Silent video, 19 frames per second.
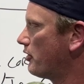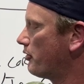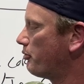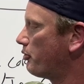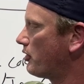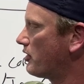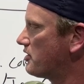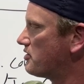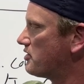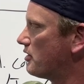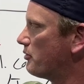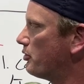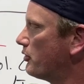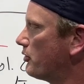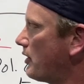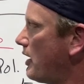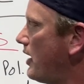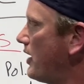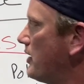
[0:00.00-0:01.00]
right? It's
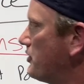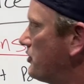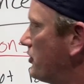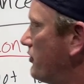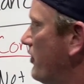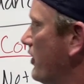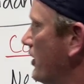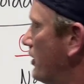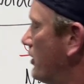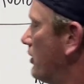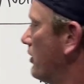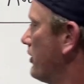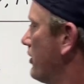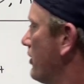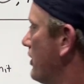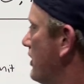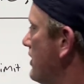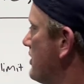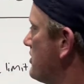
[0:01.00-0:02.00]
very clear and easy for the
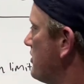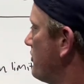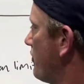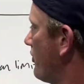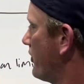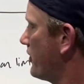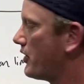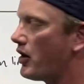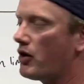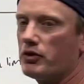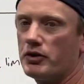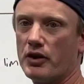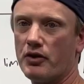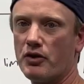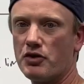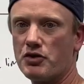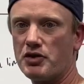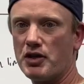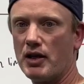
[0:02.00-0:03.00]
dog to understand. I
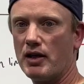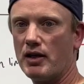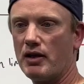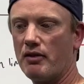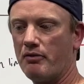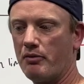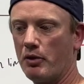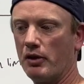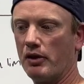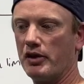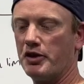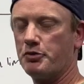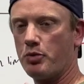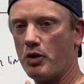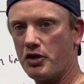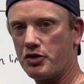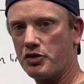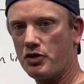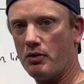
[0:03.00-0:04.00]
put leash pressure on my
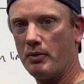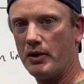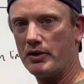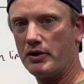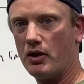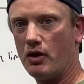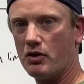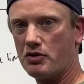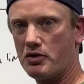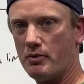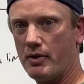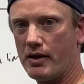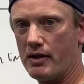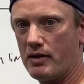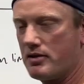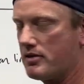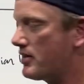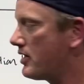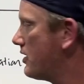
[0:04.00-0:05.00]
dog to make it sit.
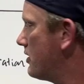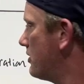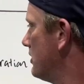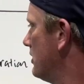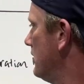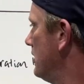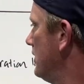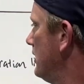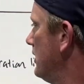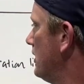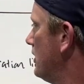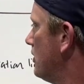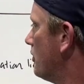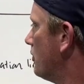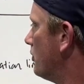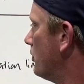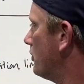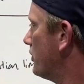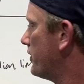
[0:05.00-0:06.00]
When the dog
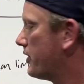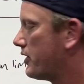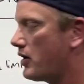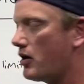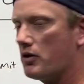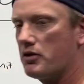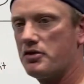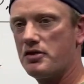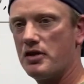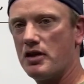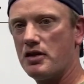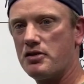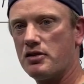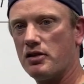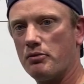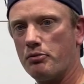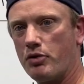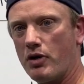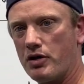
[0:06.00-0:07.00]
sits, the pressure goes
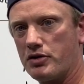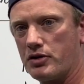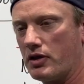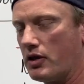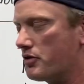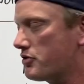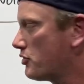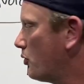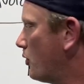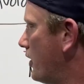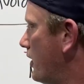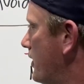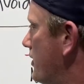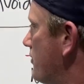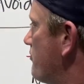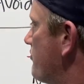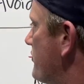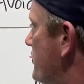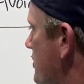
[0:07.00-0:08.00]
away, so it's
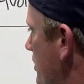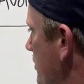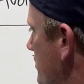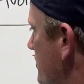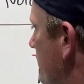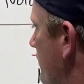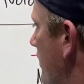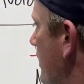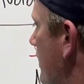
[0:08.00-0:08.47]
very easy.